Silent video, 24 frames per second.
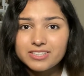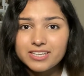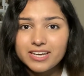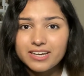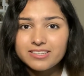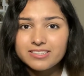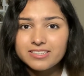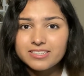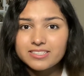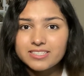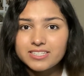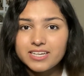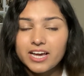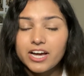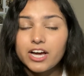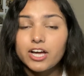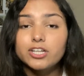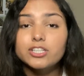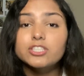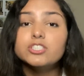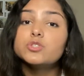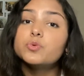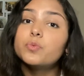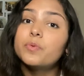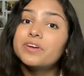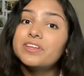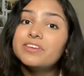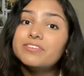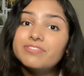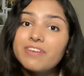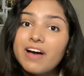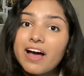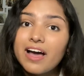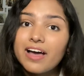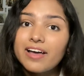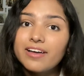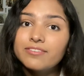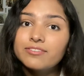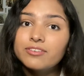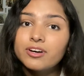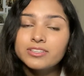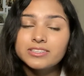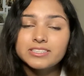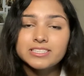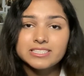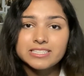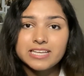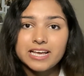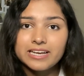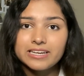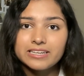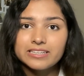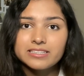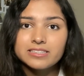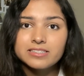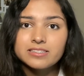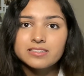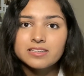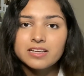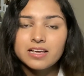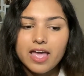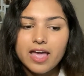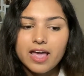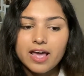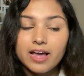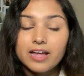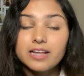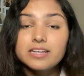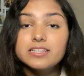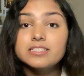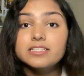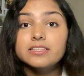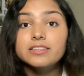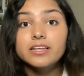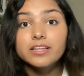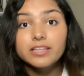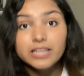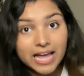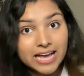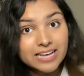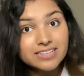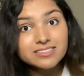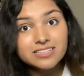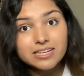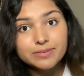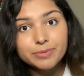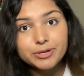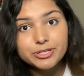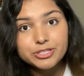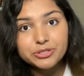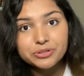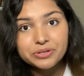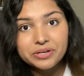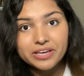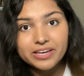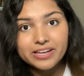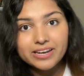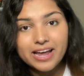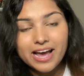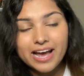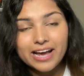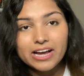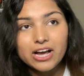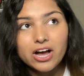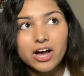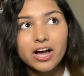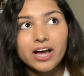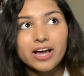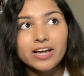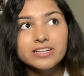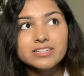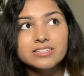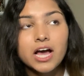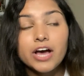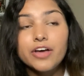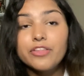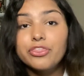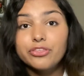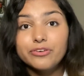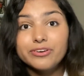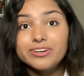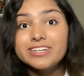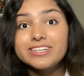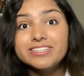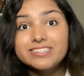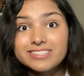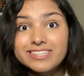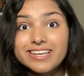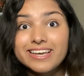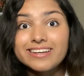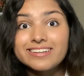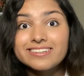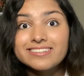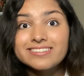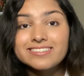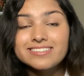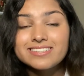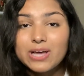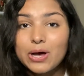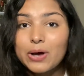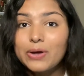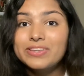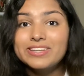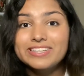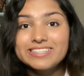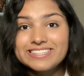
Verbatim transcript: the ACT, I got a 25 on the science. And the last time I took it, I got a 36 on the